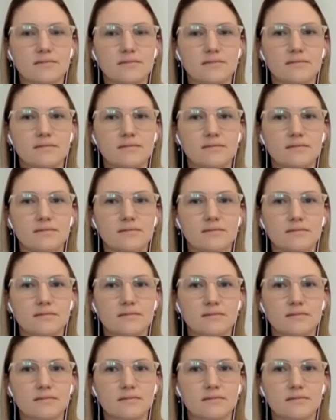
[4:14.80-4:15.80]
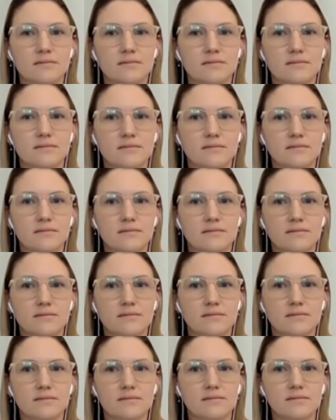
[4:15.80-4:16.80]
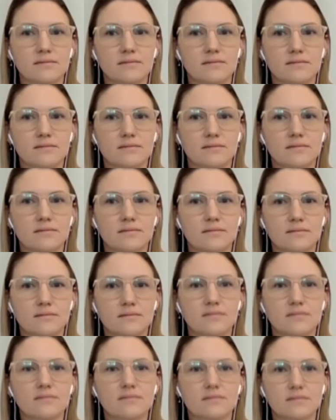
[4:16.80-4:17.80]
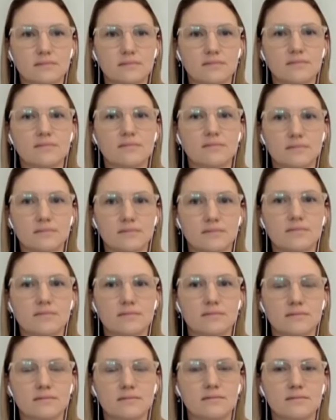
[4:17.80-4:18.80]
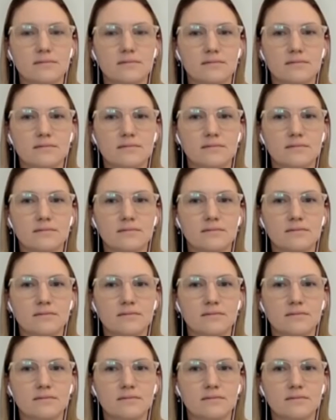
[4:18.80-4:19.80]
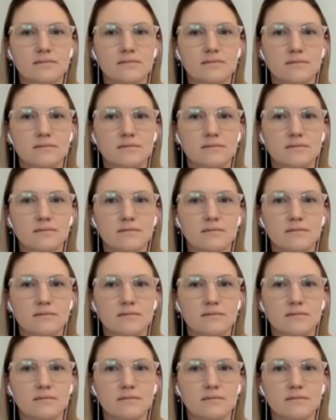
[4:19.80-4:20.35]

[no speech]